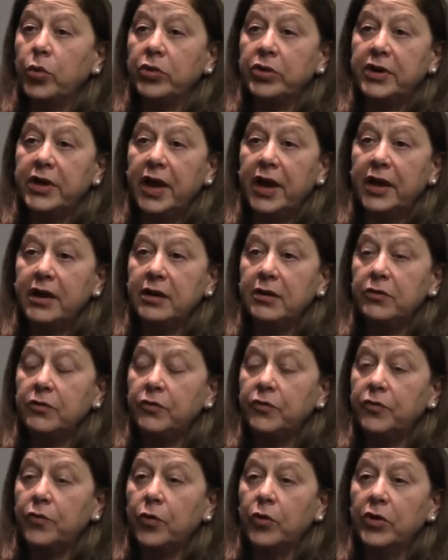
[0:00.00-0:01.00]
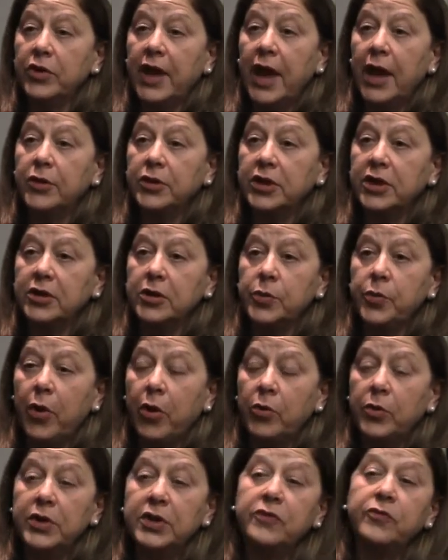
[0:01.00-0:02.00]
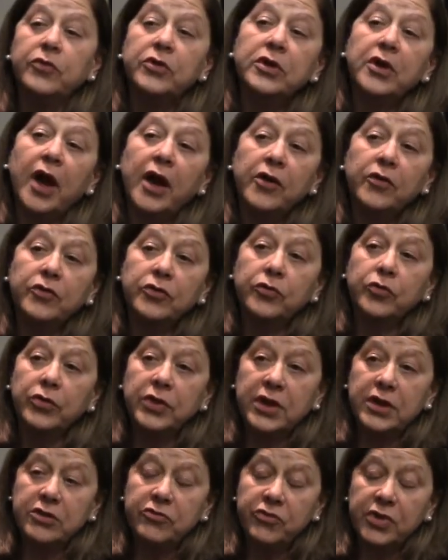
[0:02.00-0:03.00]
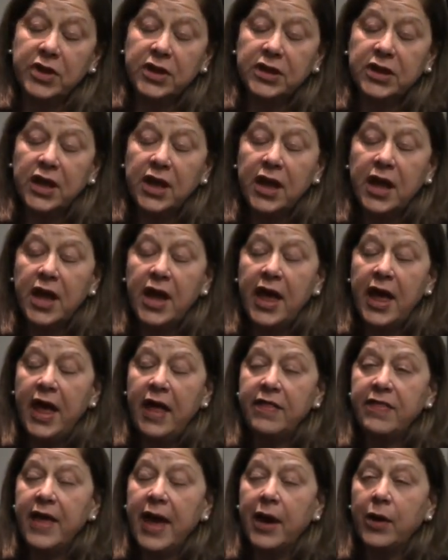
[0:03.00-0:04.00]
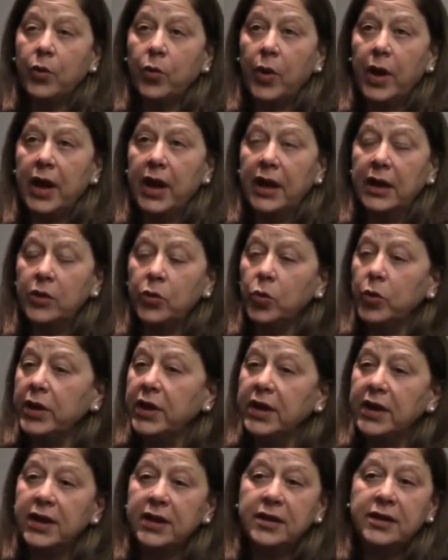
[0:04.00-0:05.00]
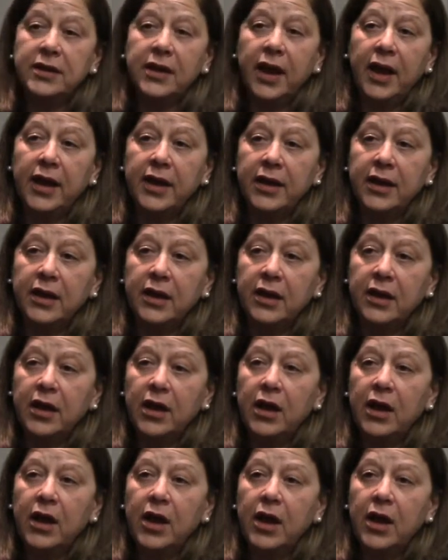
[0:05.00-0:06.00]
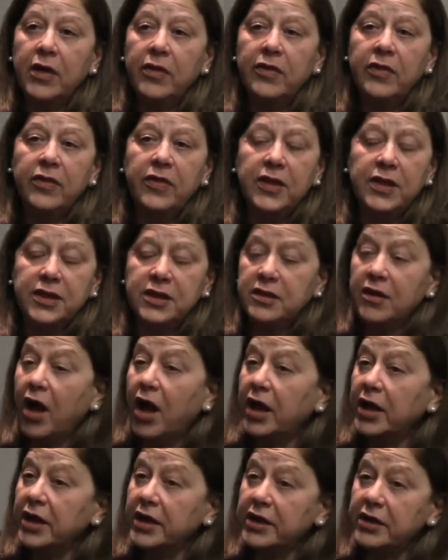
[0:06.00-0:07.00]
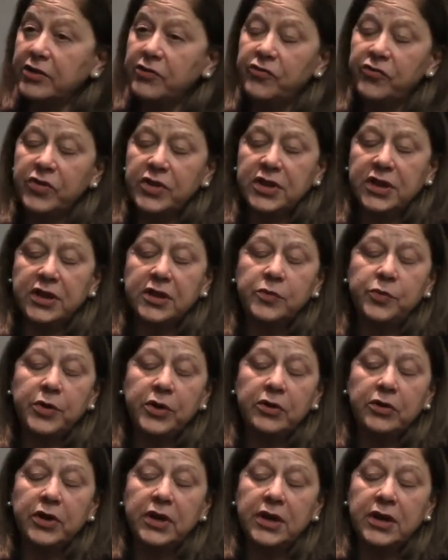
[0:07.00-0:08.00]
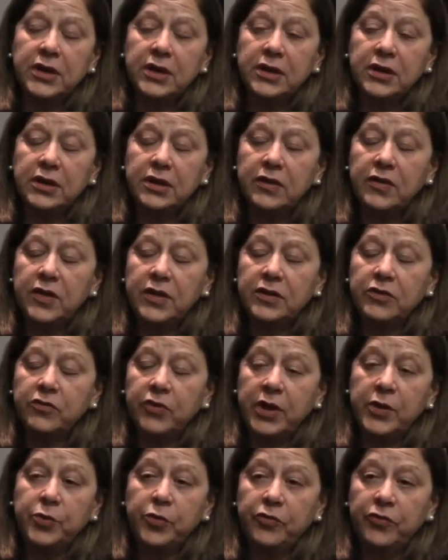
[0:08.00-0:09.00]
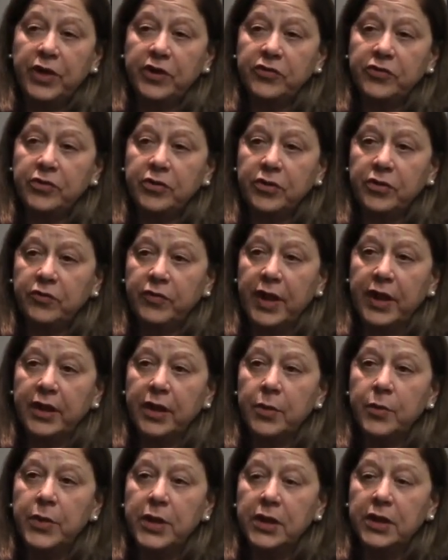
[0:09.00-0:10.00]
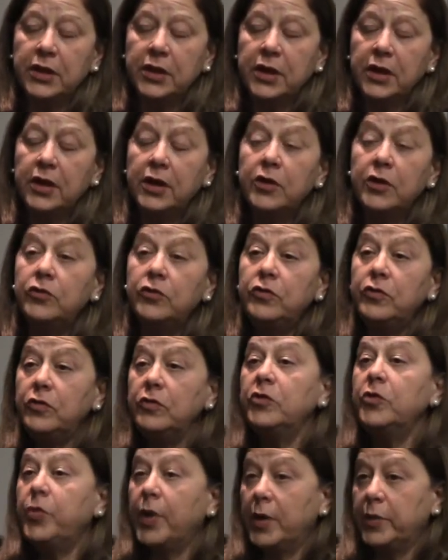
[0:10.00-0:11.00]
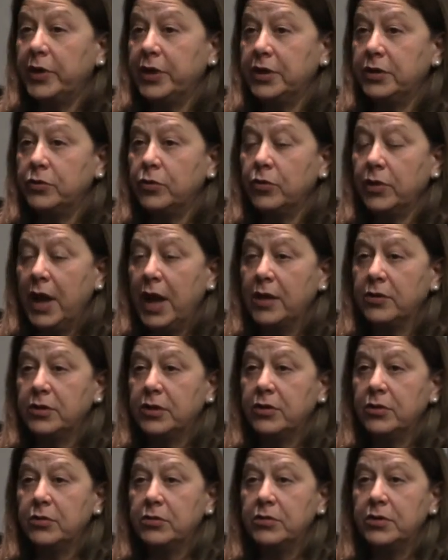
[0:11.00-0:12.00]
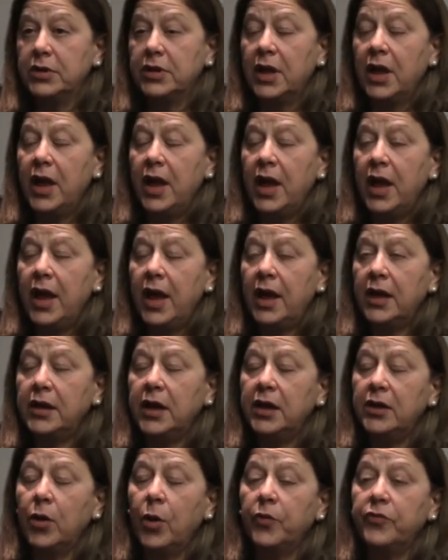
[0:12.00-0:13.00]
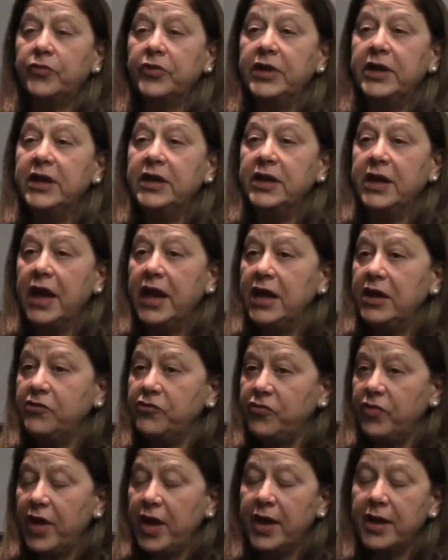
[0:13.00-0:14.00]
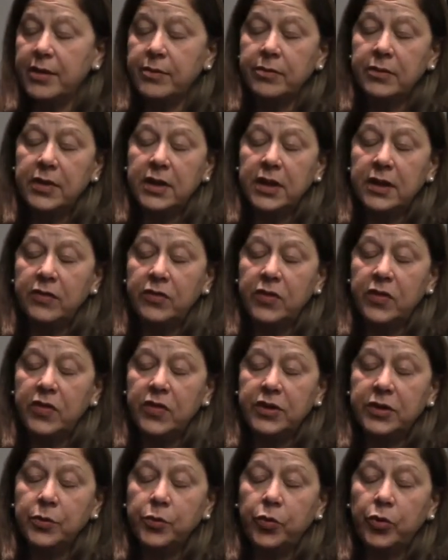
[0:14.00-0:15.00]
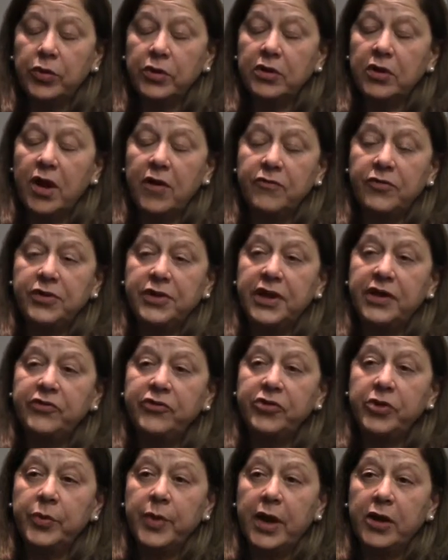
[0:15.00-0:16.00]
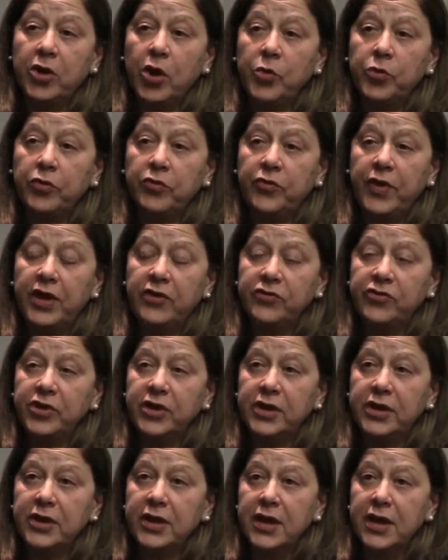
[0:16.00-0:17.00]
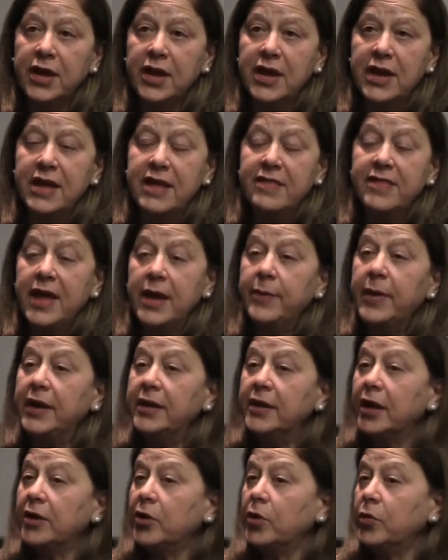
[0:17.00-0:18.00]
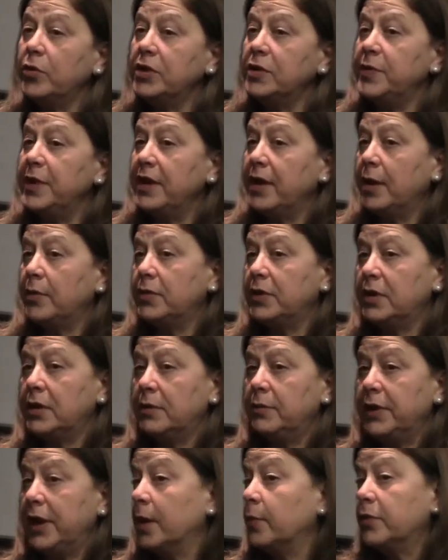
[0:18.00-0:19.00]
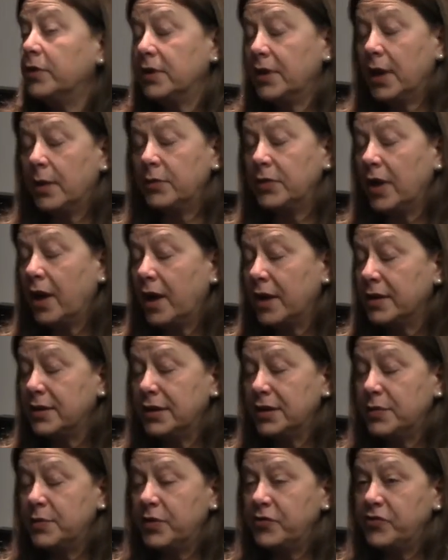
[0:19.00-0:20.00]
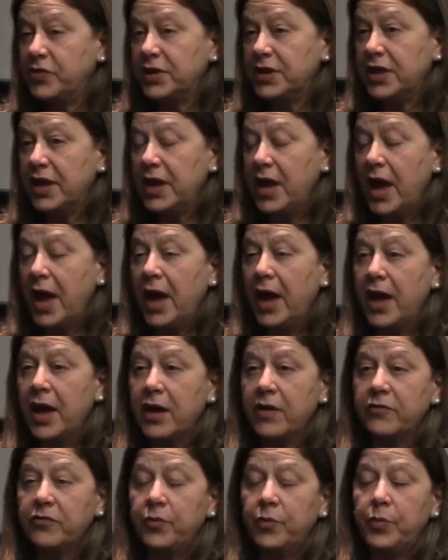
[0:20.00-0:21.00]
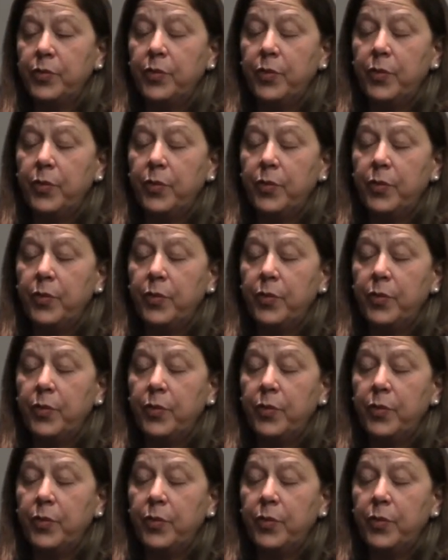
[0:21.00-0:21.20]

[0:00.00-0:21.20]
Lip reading: work day for counseling departments for entire school districts. And that way we can take this knowledge, this experience, this great professional development to the public school counselors, and hopefully engage them in this important conversation about our profession. They may not always be able to come to us as much as they have,